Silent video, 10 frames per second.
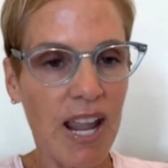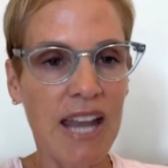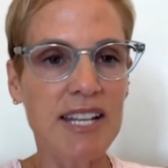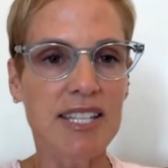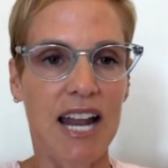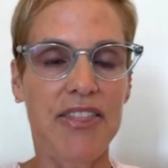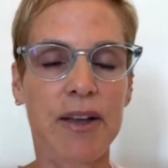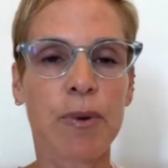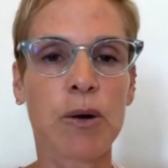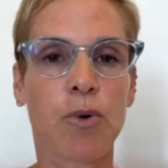And he said, I
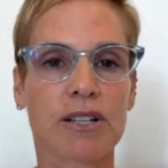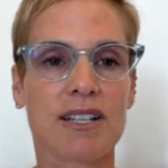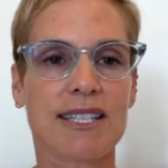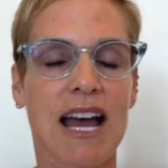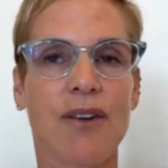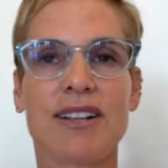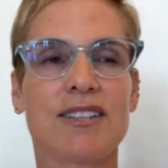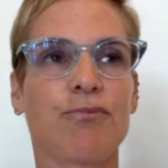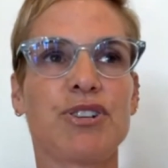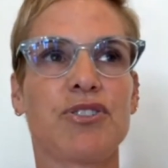think we can work this out. I
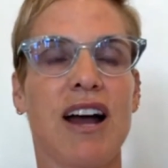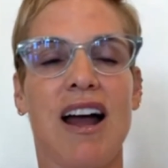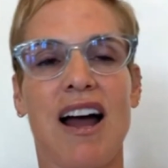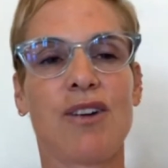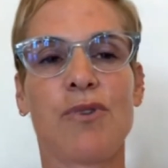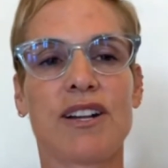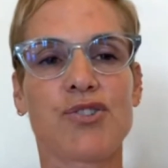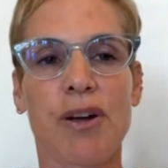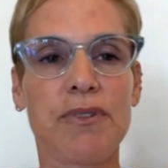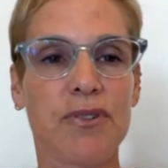said, Richard, I don't want
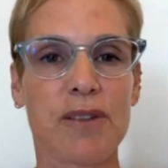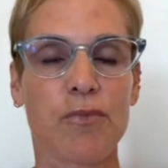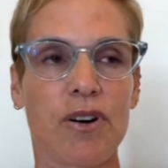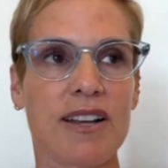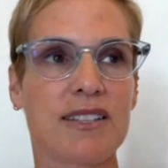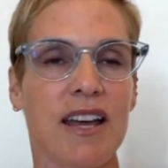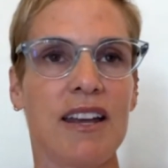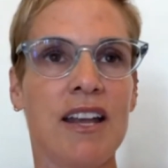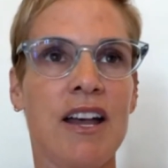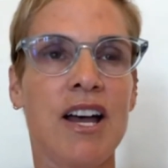to train with you anymore. I
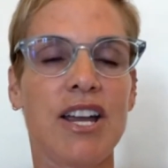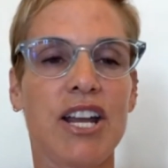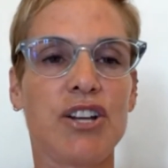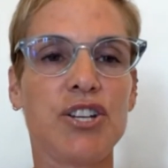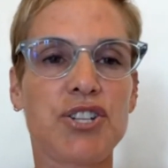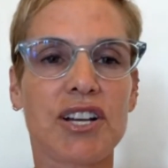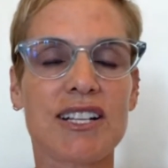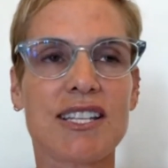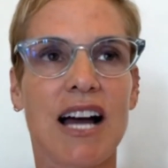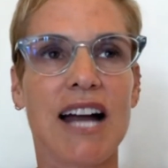said, you know, you
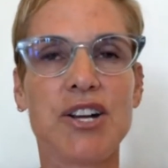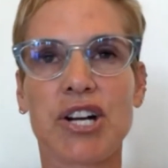took a side.